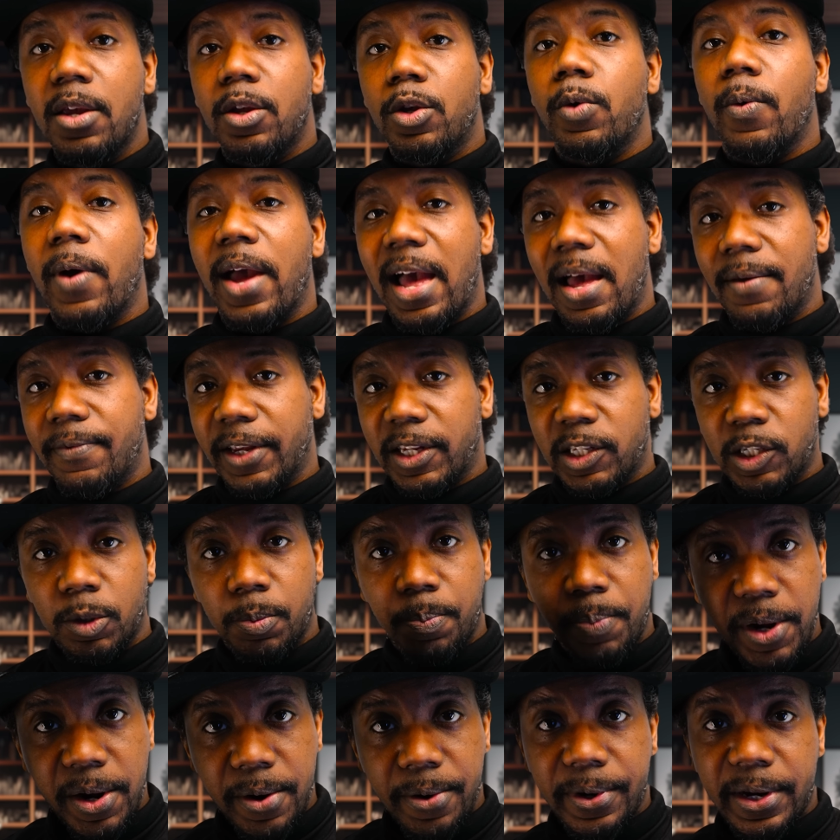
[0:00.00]
you have
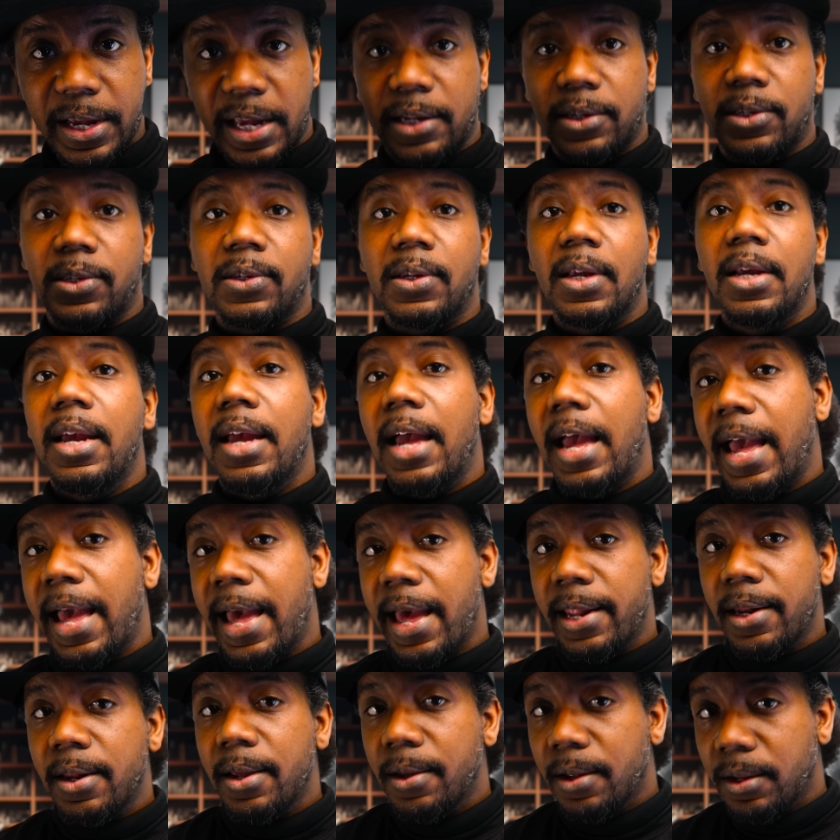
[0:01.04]
experience,
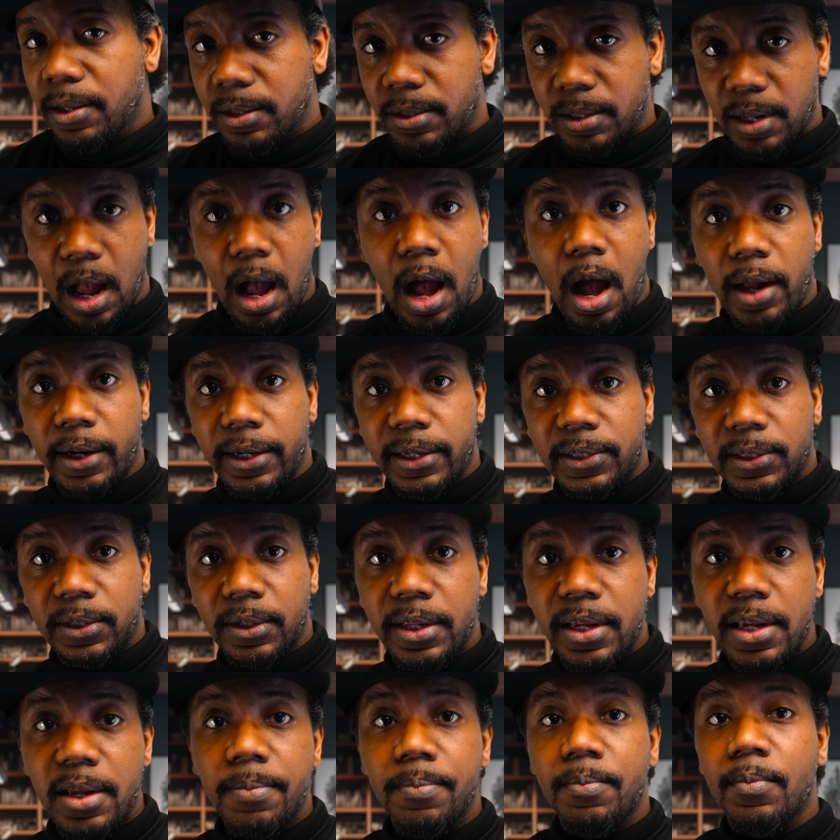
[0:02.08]
and
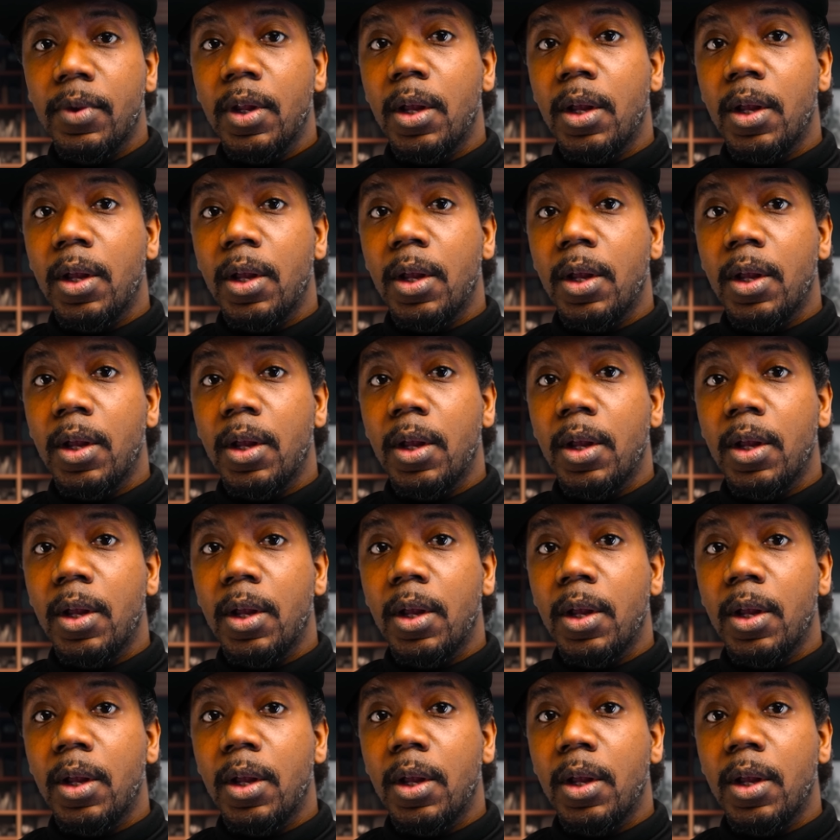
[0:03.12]
honestly,